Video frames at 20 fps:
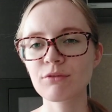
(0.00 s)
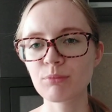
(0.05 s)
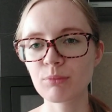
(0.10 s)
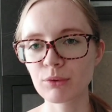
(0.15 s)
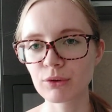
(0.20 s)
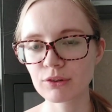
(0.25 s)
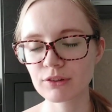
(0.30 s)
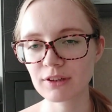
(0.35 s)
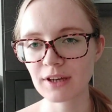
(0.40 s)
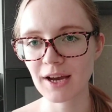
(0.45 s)

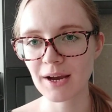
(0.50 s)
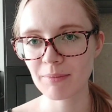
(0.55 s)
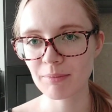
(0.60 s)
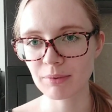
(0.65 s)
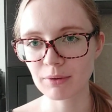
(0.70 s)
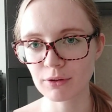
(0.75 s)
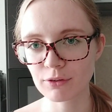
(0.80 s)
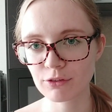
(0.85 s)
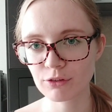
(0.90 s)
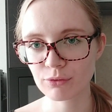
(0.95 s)
bought
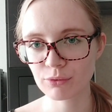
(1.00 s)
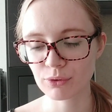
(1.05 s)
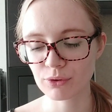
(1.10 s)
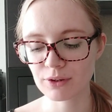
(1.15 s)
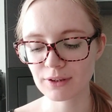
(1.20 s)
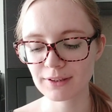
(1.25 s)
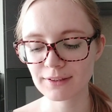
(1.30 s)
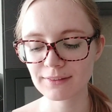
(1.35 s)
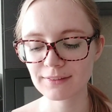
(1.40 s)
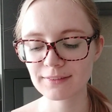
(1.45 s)
apples for
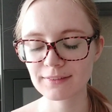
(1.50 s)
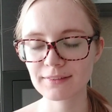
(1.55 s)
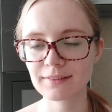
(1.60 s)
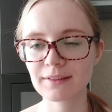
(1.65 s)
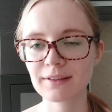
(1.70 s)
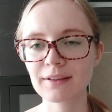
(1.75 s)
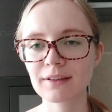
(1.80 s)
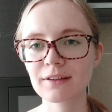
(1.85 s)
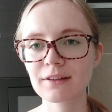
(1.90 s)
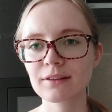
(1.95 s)
this,
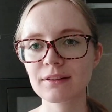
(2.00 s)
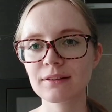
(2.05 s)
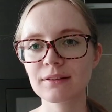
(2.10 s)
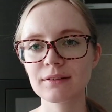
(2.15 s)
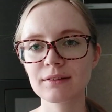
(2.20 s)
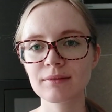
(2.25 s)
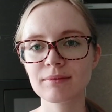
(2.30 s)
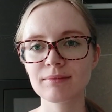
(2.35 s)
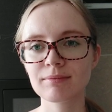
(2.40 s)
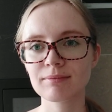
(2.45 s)

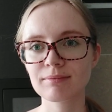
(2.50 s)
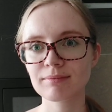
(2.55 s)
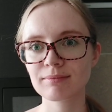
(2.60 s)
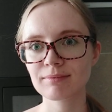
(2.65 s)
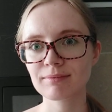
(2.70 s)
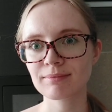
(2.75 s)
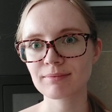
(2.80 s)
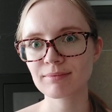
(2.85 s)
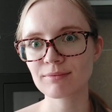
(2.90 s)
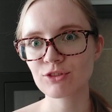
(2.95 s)

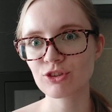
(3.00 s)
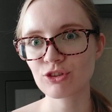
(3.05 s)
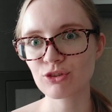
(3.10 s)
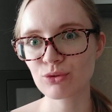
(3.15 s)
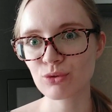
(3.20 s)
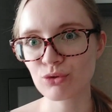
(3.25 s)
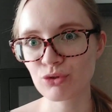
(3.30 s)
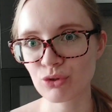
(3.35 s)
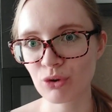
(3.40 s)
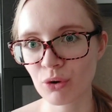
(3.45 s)
just
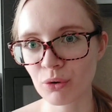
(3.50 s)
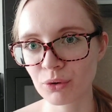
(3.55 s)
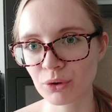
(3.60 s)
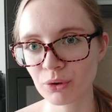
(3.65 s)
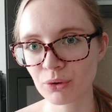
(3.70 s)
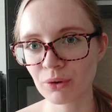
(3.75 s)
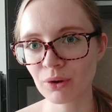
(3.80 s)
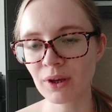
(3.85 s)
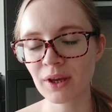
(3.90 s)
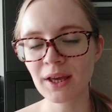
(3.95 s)
to show
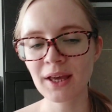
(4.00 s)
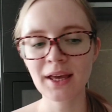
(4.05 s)
you,